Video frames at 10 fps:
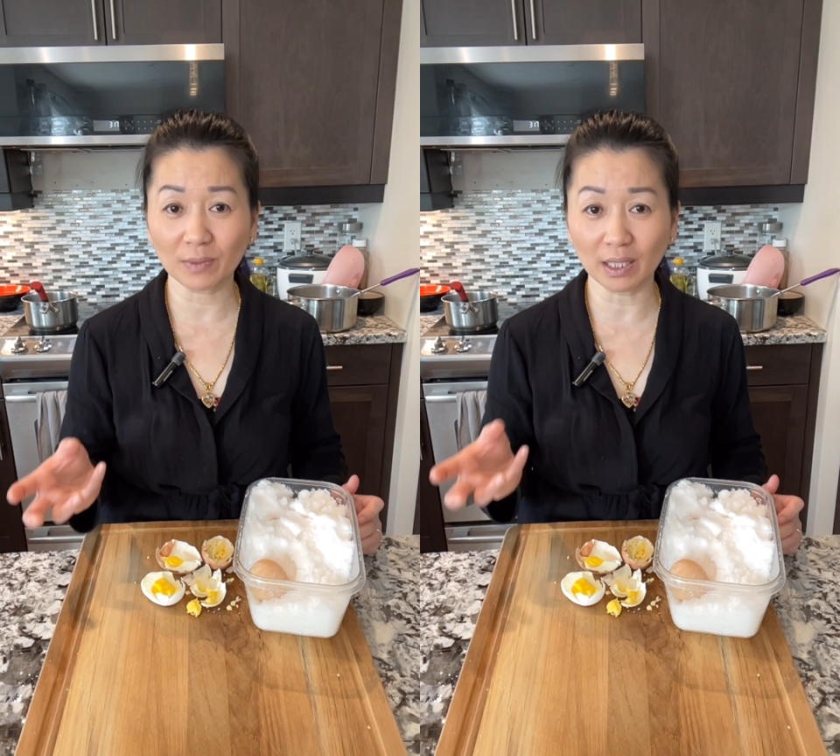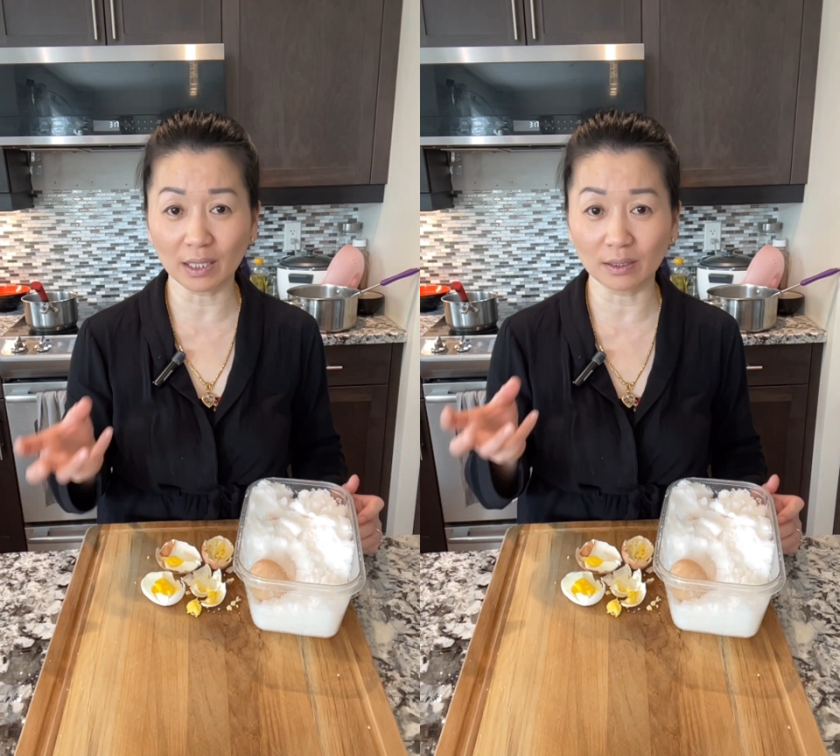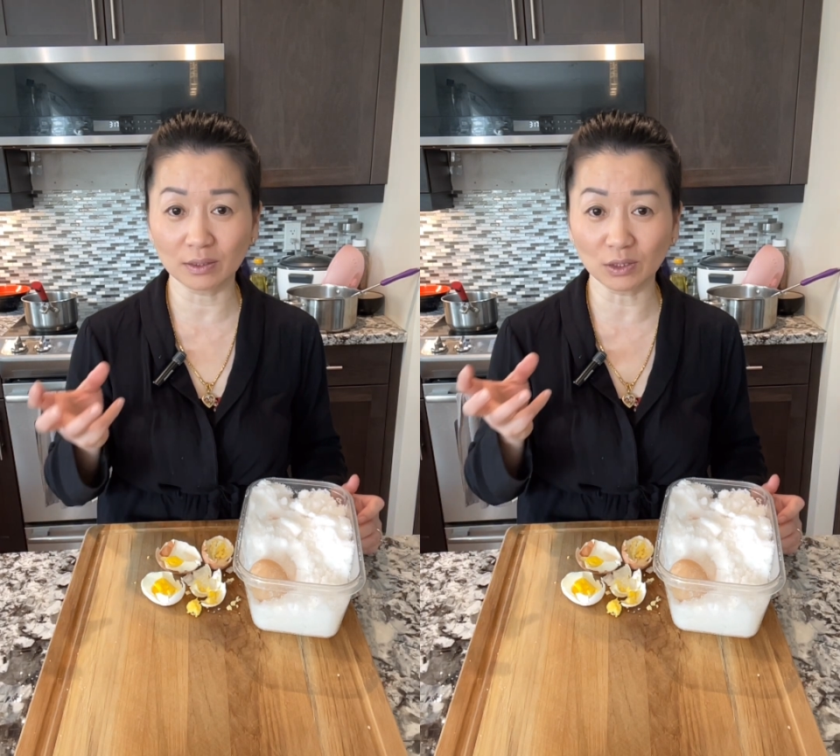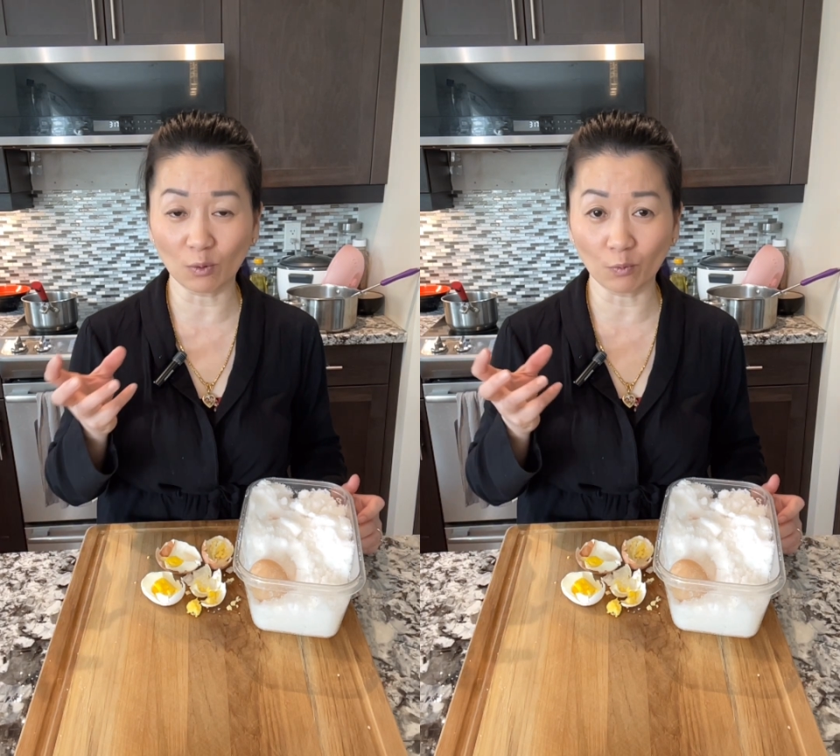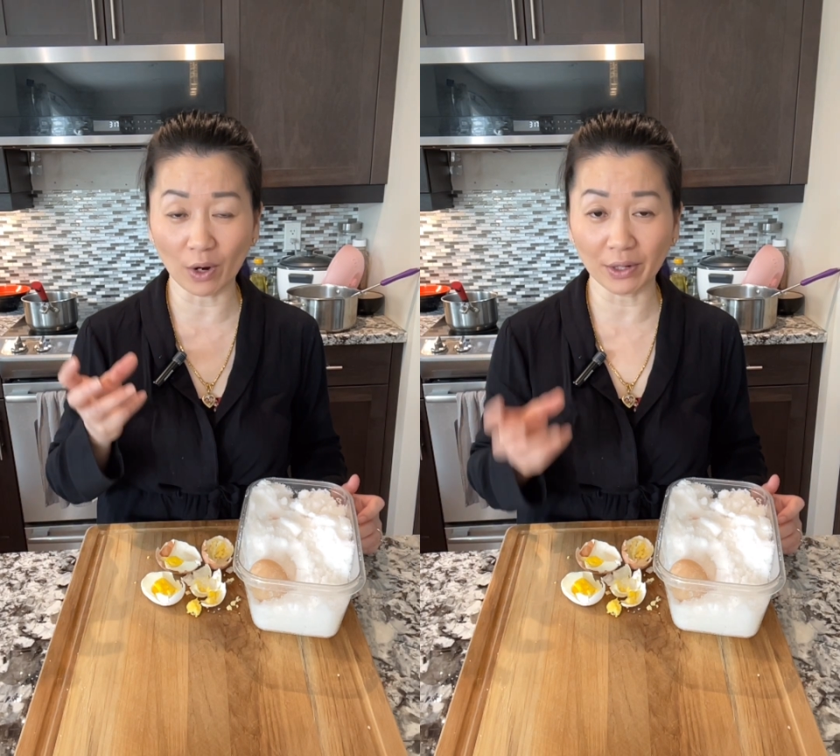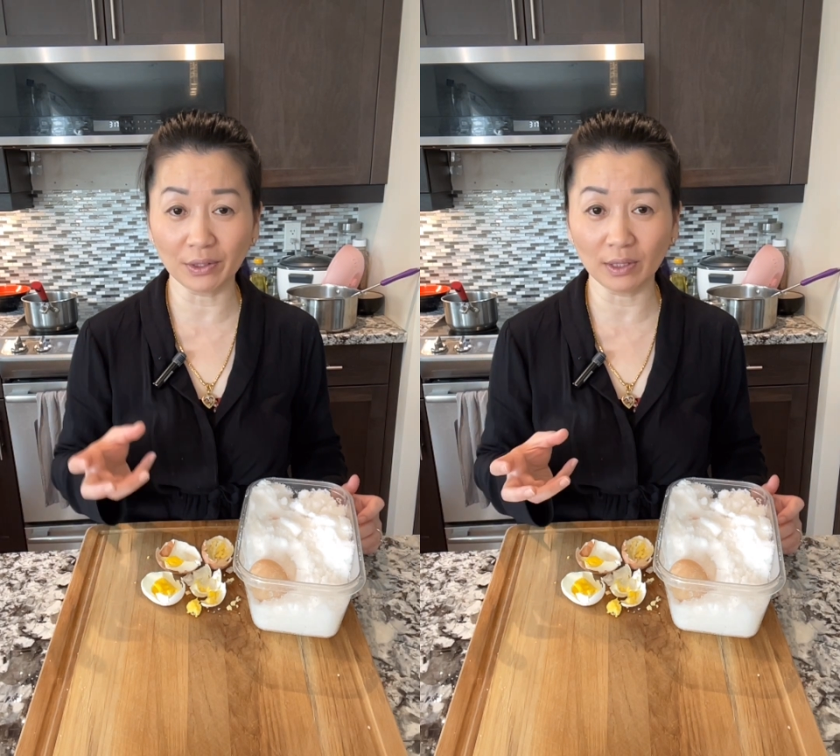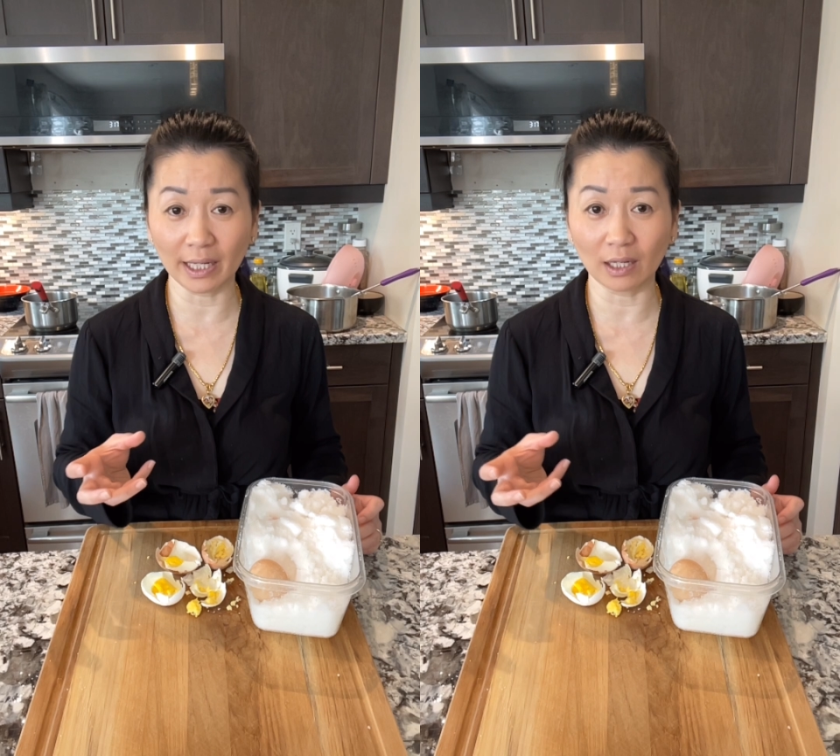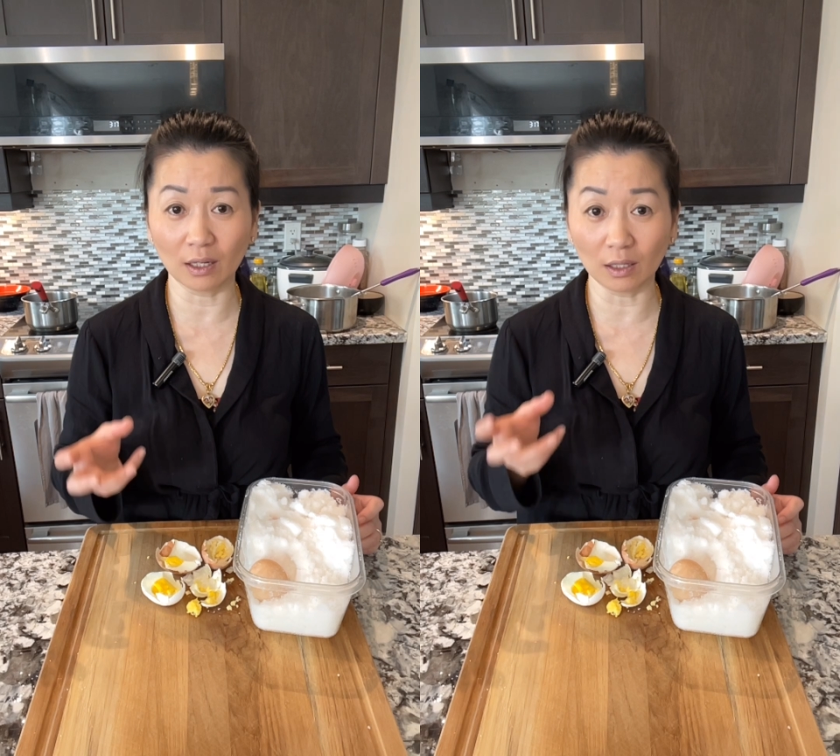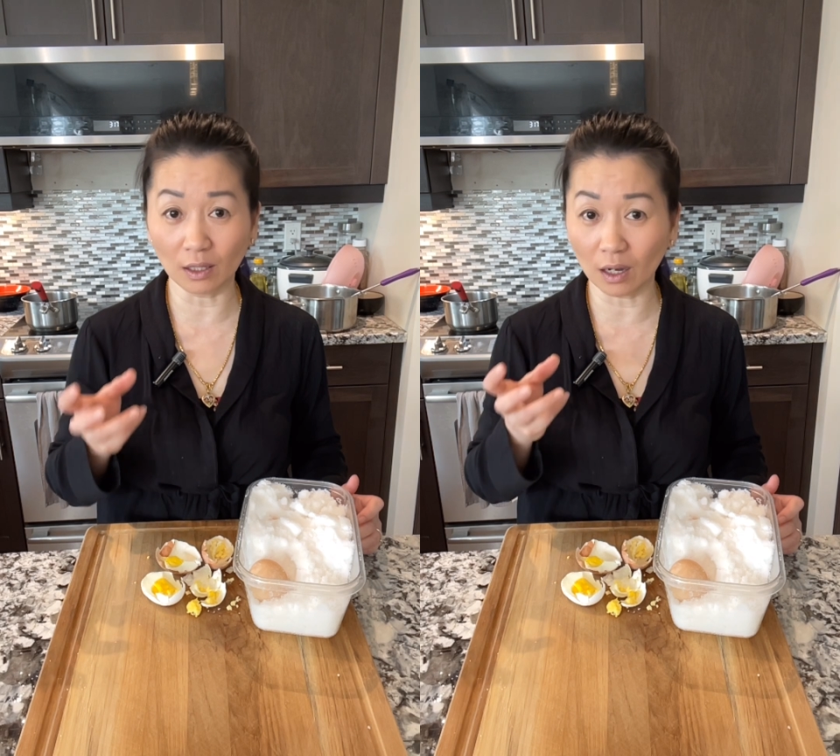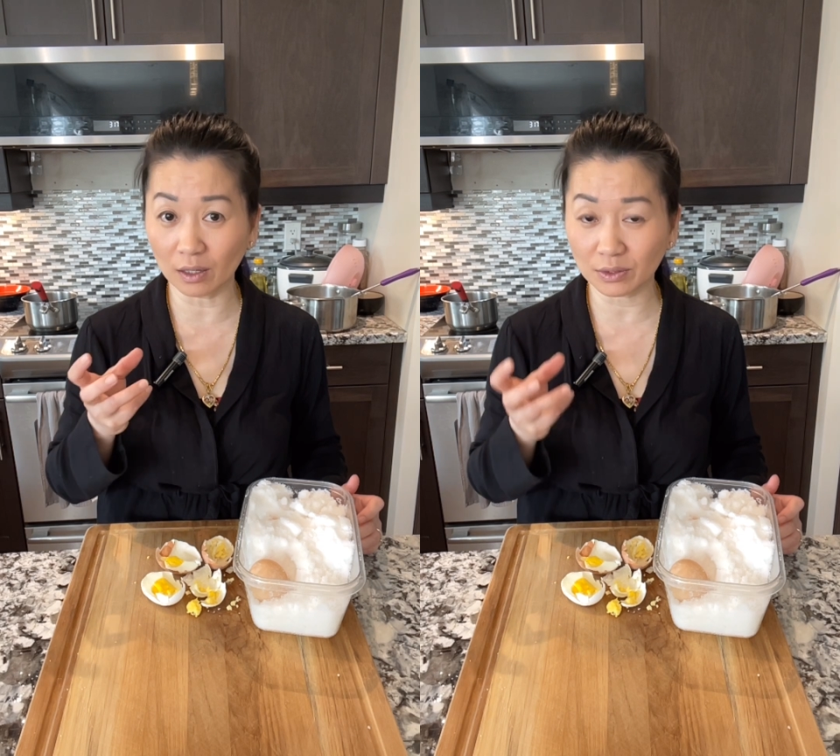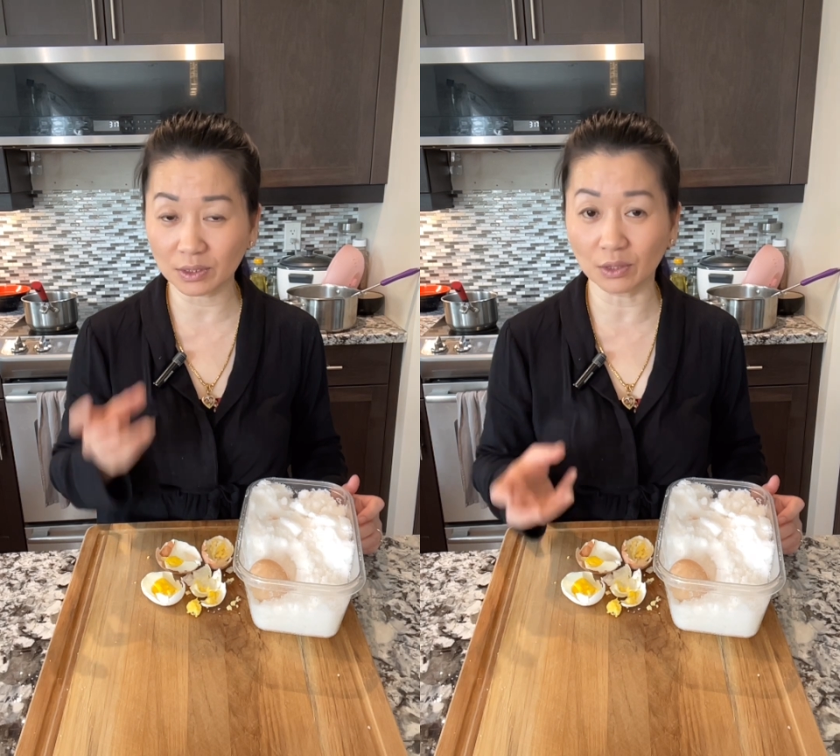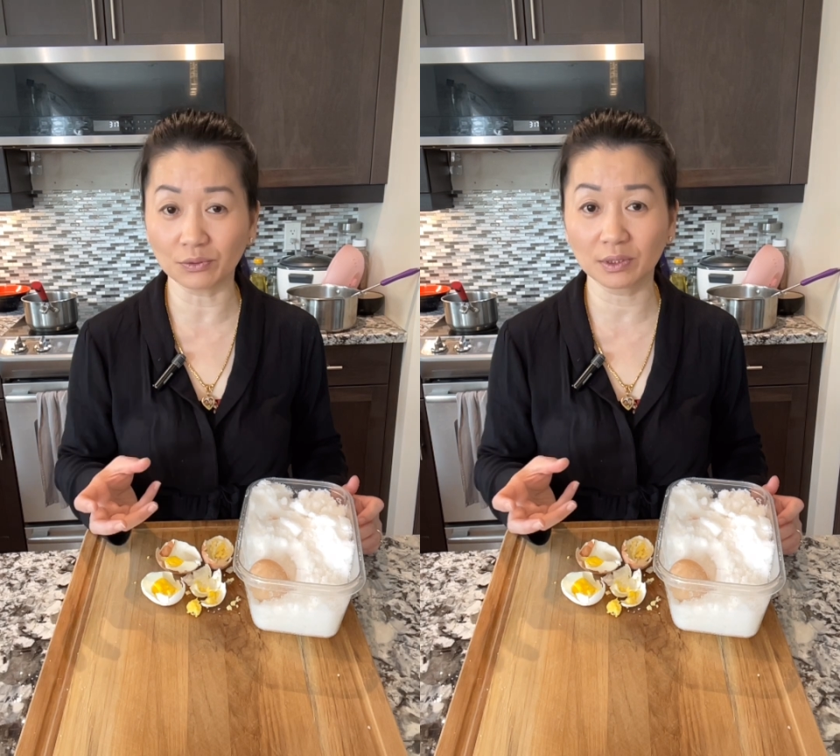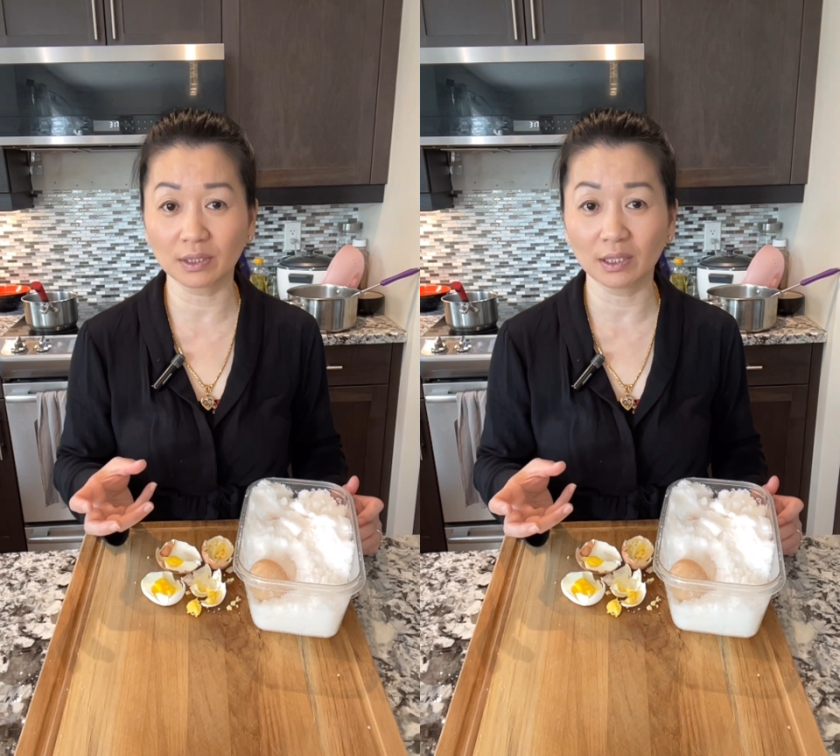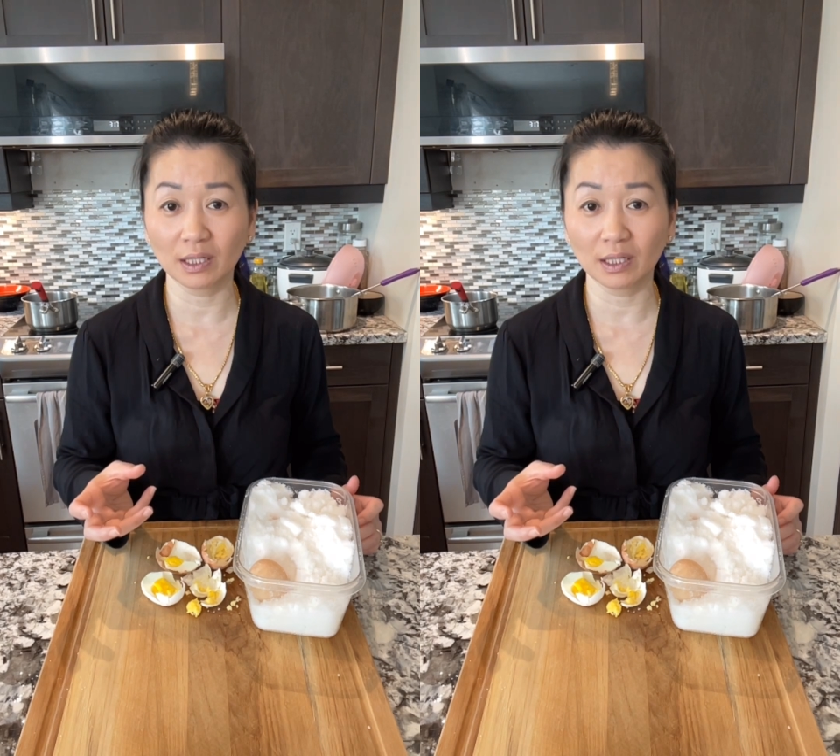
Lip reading: in salt water, like a lot of salt.